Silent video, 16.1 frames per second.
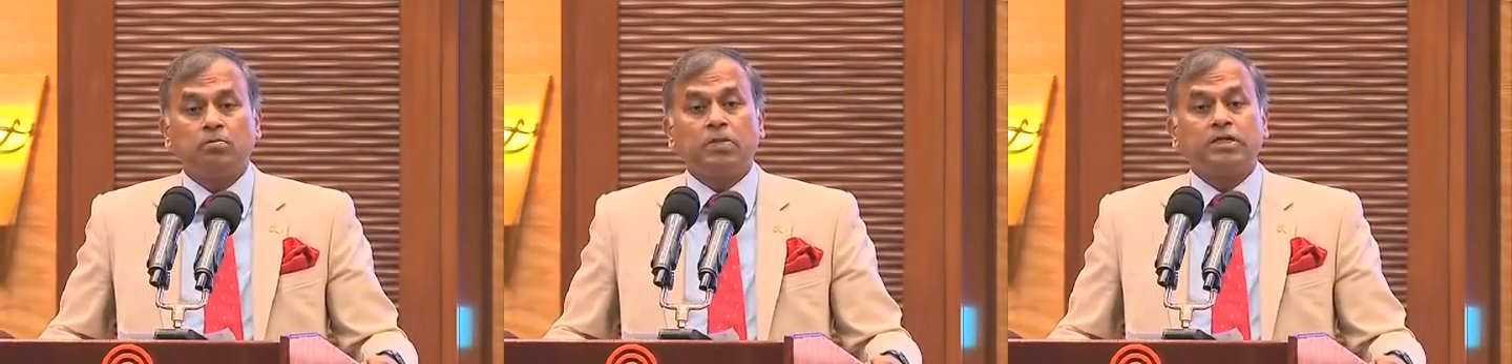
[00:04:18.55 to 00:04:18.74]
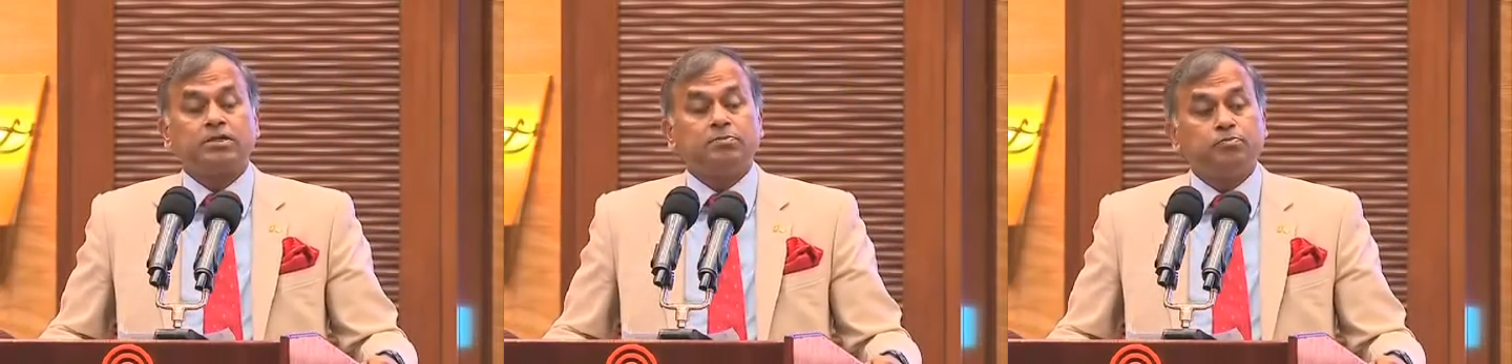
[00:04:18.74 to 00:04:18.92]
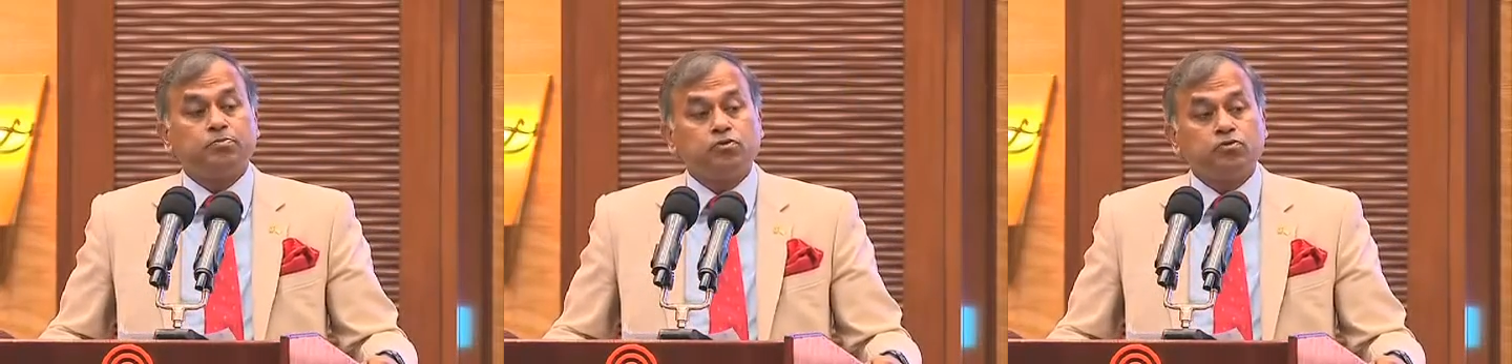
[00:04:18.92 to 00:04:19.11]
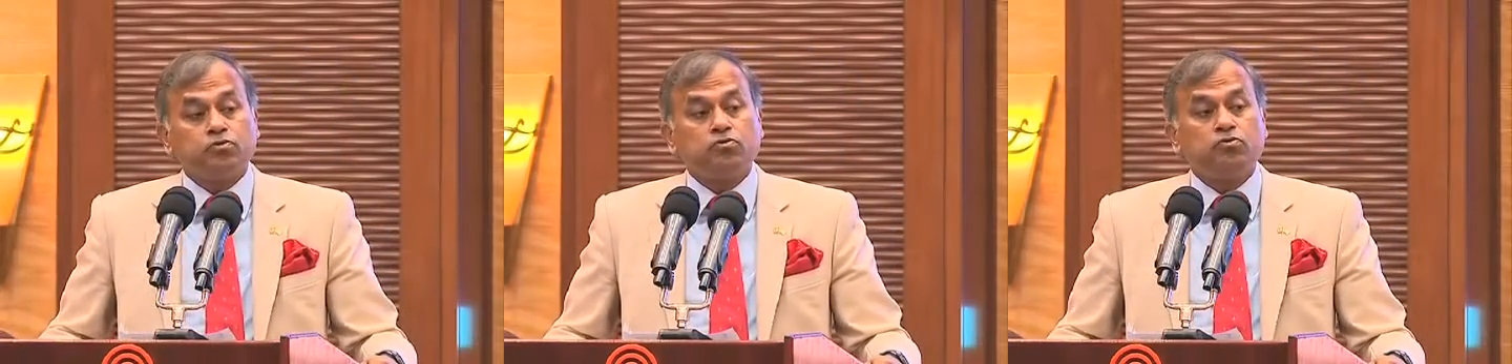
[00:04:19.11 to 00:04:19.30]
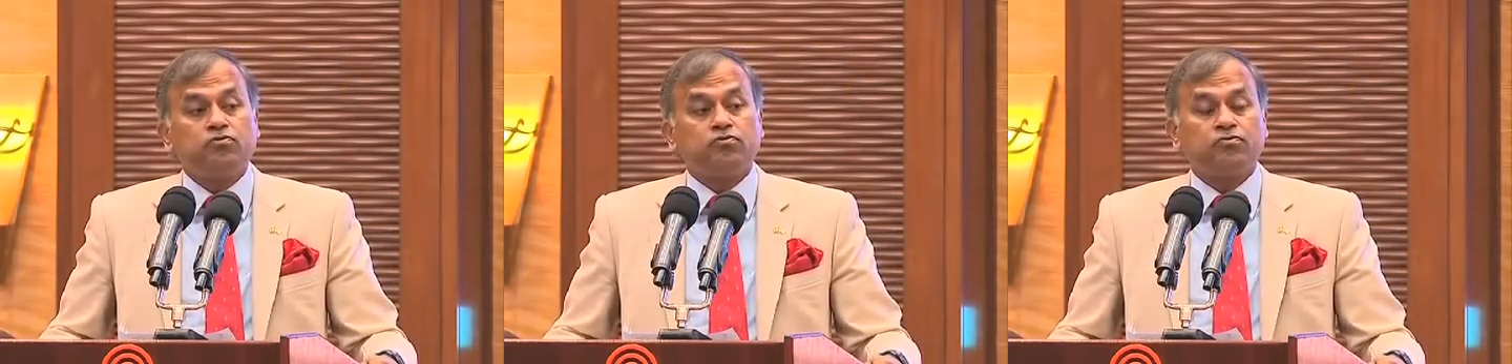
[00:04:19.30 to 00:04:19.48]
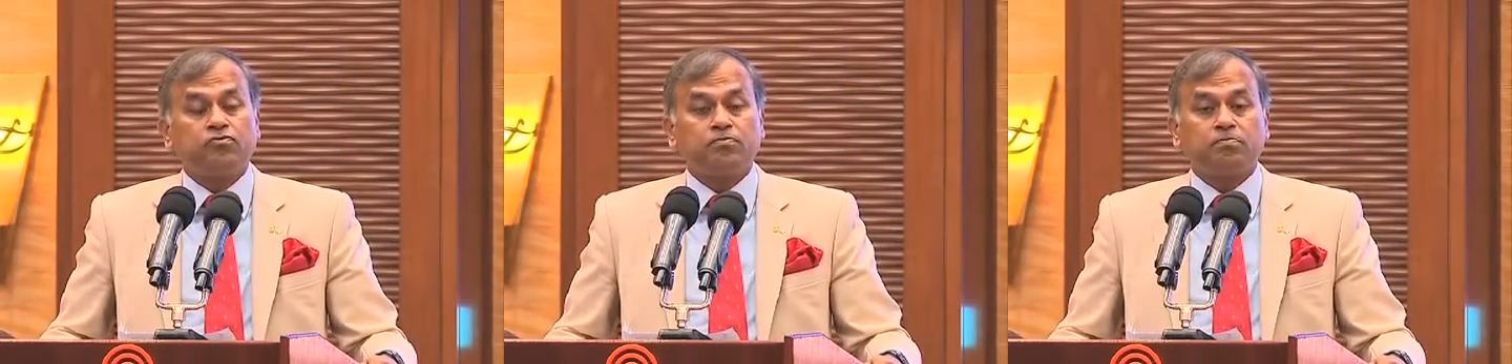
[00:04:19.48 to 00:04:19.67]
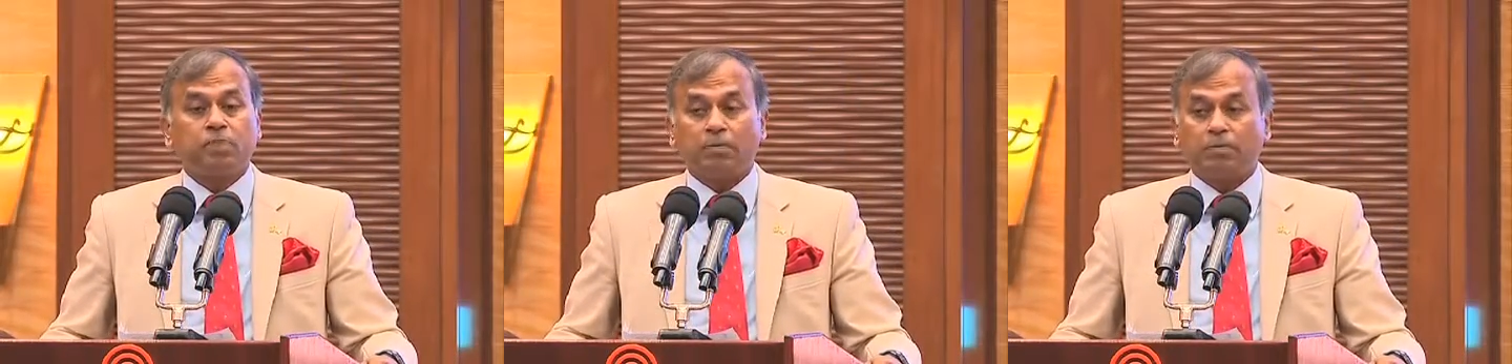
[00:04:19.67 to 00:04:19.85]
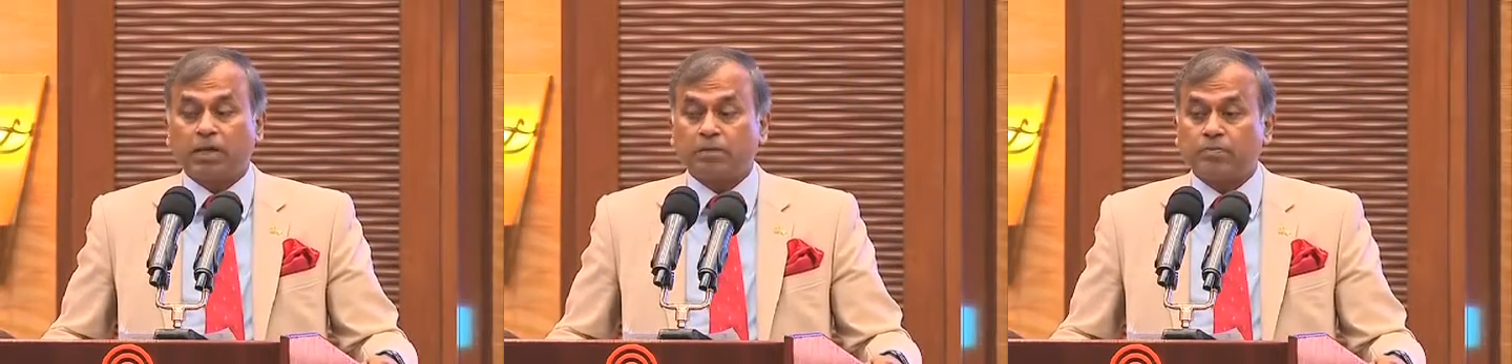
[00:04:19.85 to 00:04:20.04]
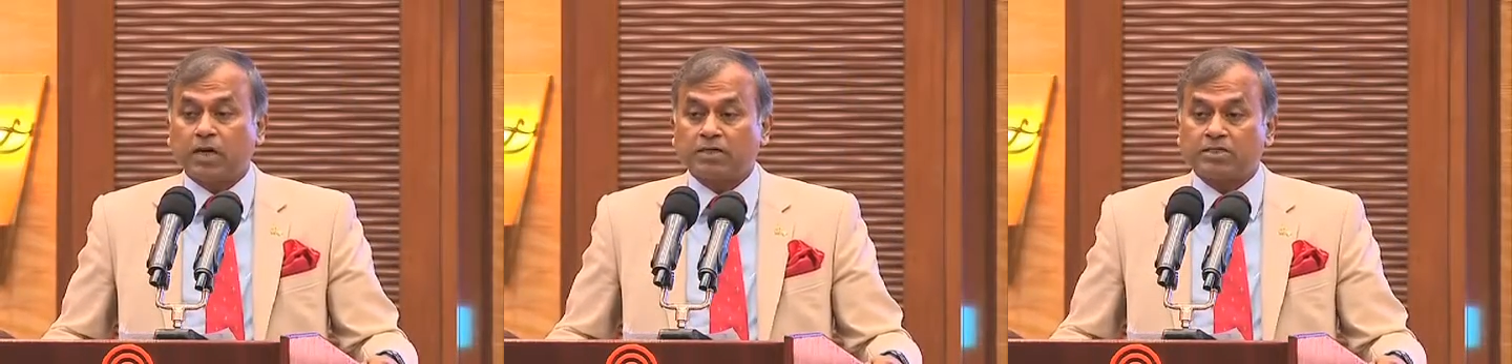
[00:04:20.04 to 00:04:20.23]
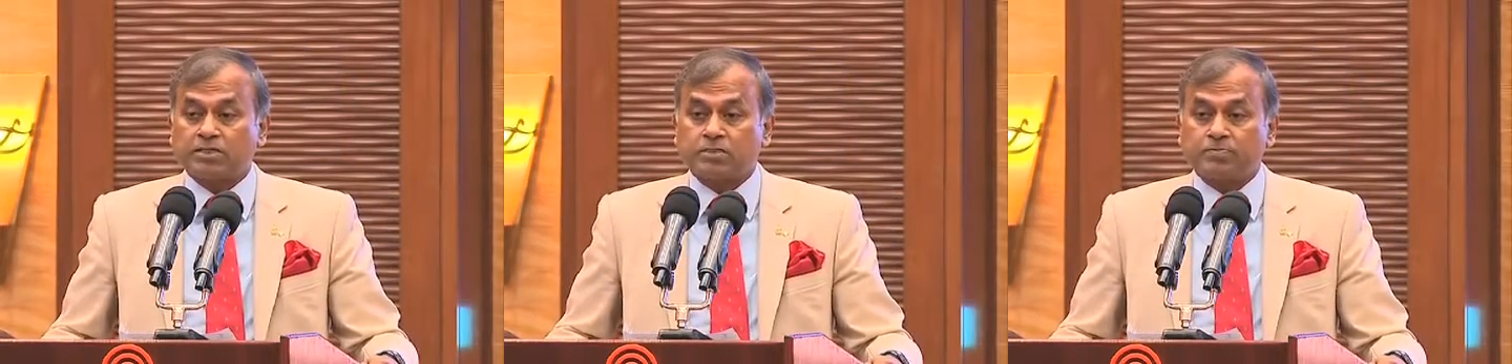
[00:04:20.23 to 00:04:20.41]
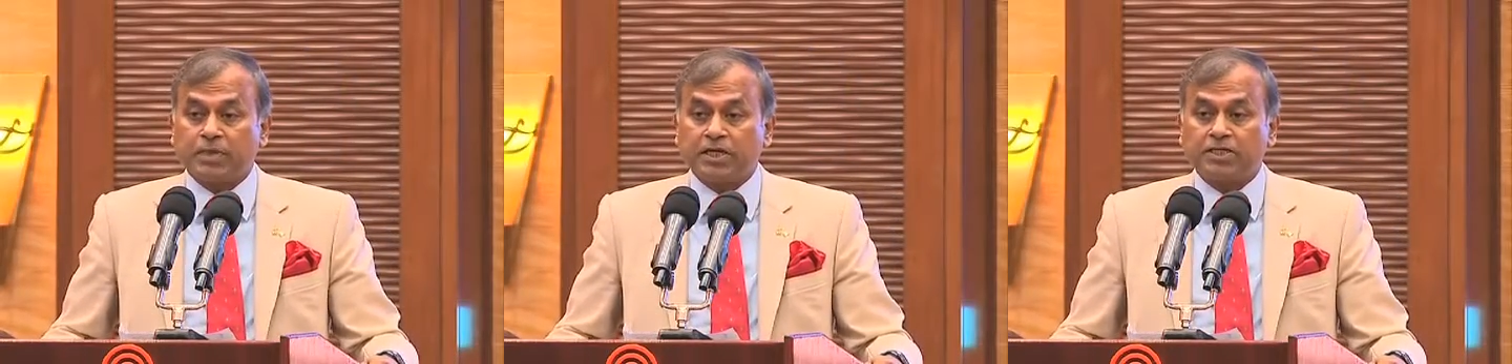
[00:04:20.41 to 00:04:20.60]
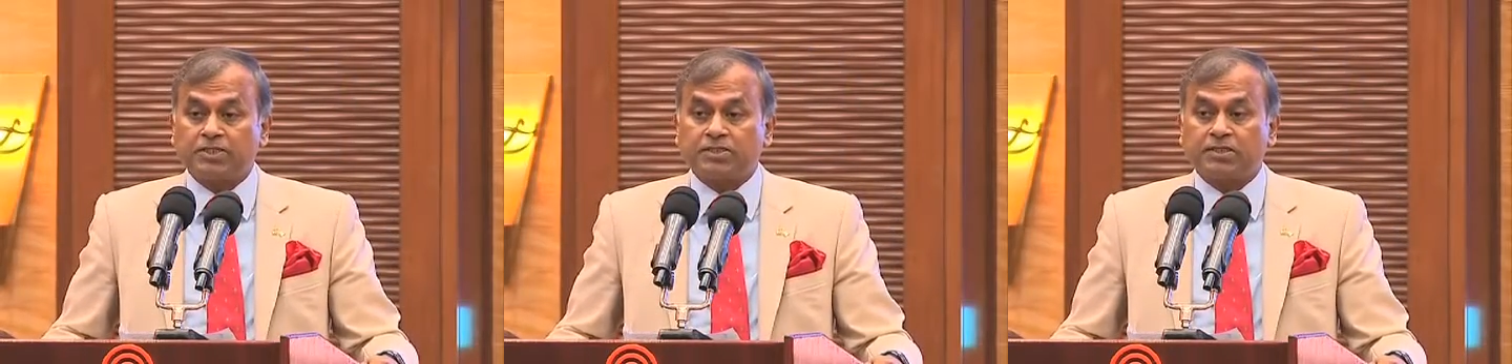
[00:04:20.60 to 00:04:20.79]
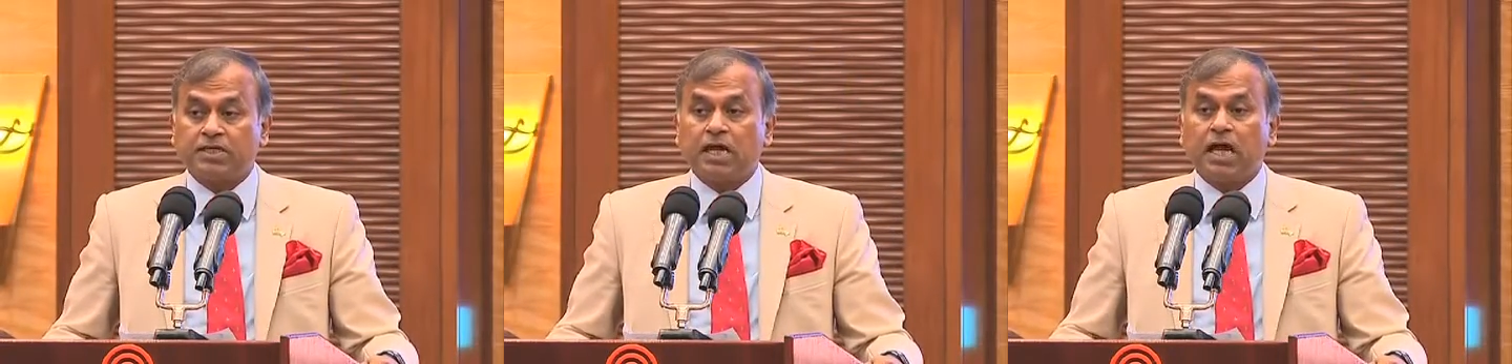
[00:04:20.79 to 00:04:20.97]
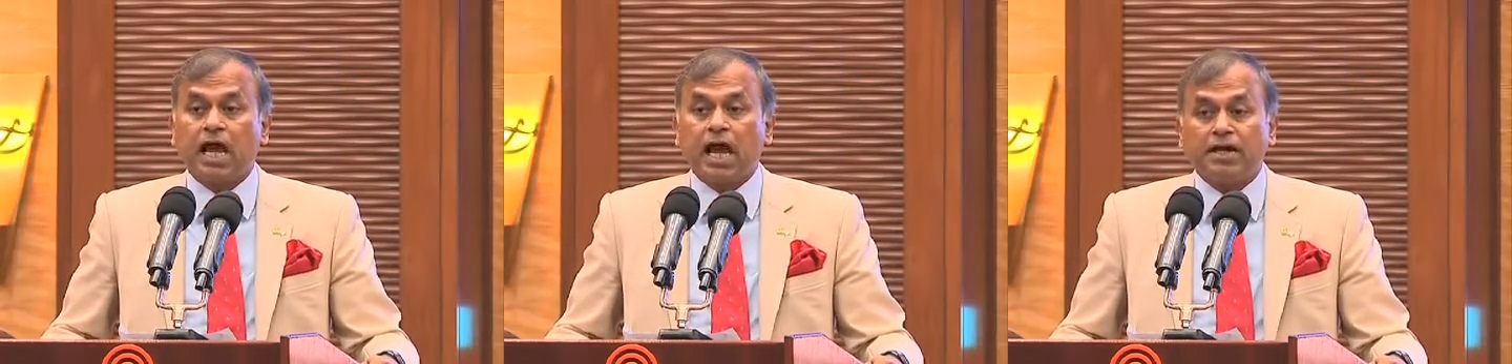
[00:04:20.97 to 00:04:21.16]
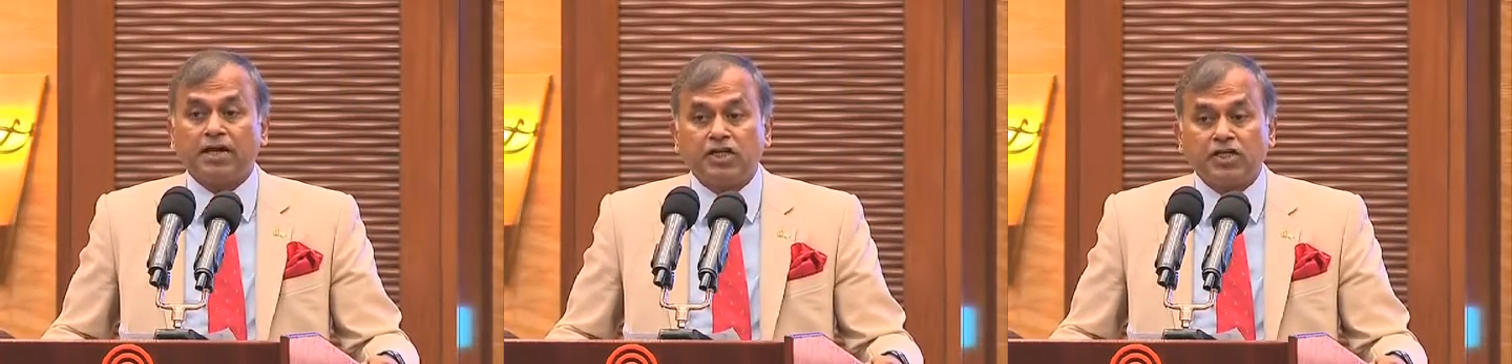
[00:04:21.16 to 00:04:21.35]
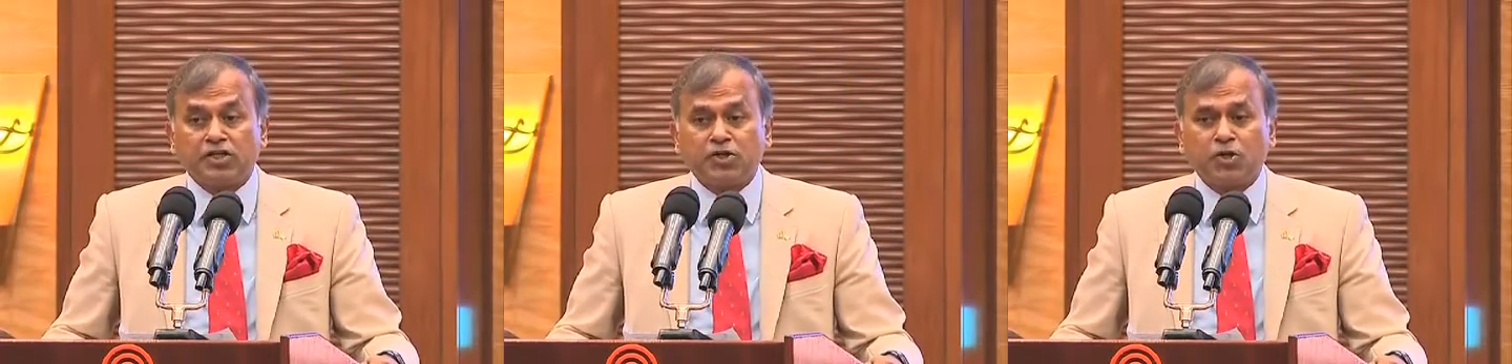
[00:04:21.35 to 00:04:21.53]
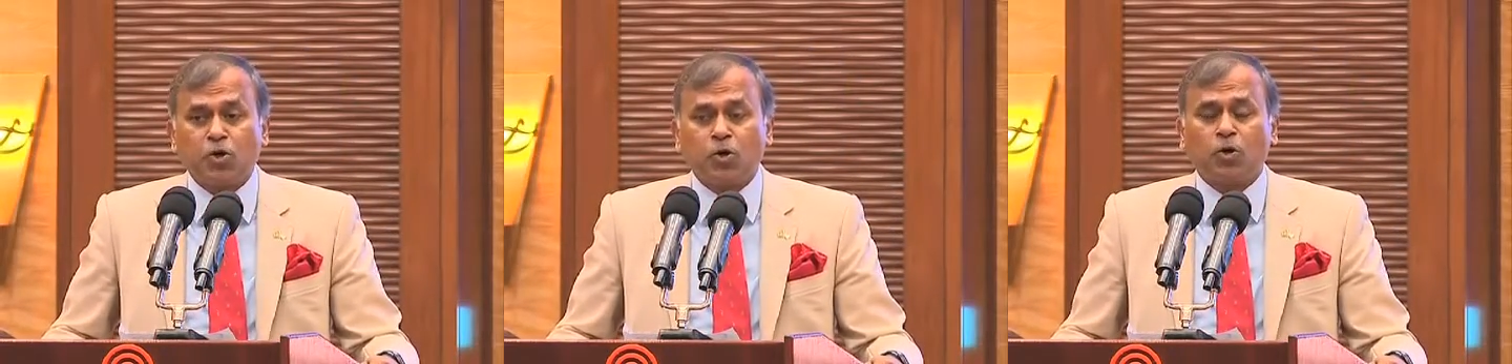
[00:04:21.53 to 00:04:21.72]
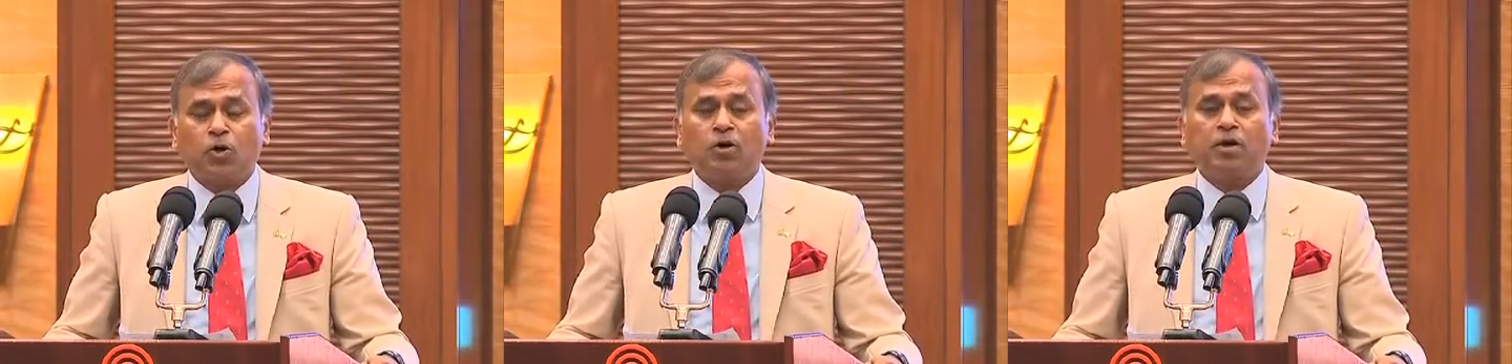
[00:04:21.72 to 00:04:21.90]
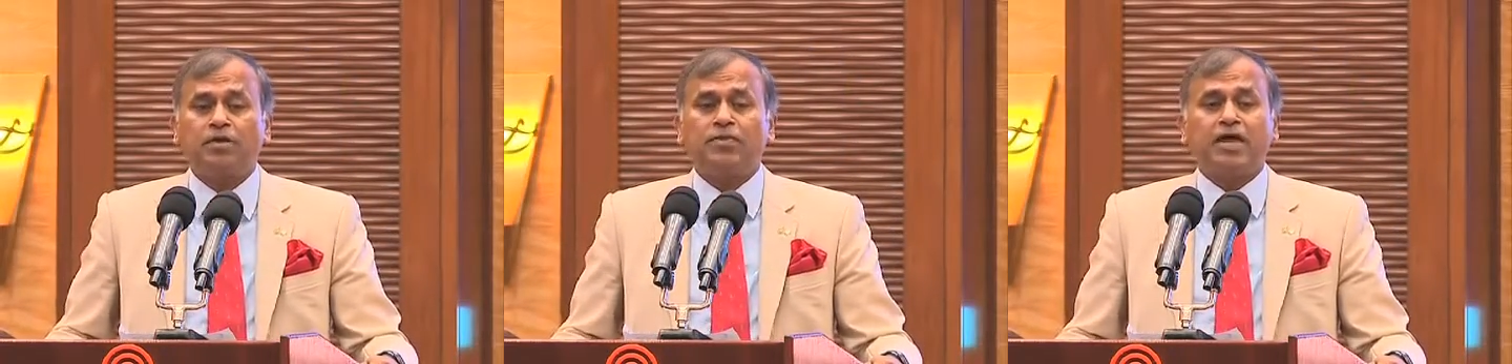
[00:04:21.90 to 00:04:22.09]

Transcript: but improve public participation and ensure